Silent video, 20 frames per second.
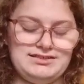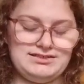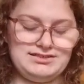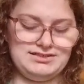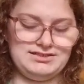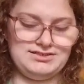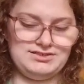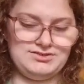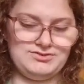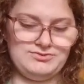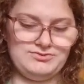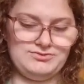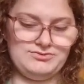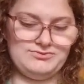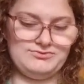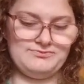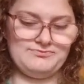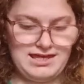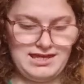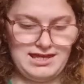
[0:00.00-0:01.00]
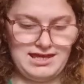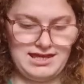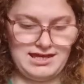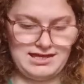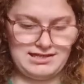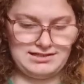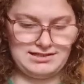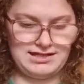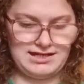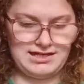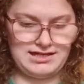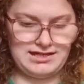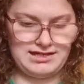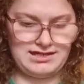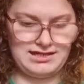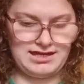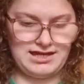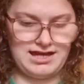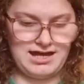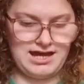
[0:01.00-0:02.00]
to do, and
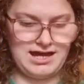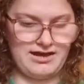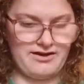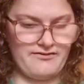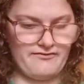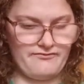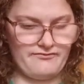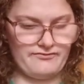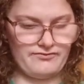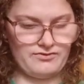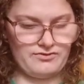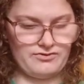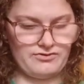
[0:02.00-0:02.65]
I have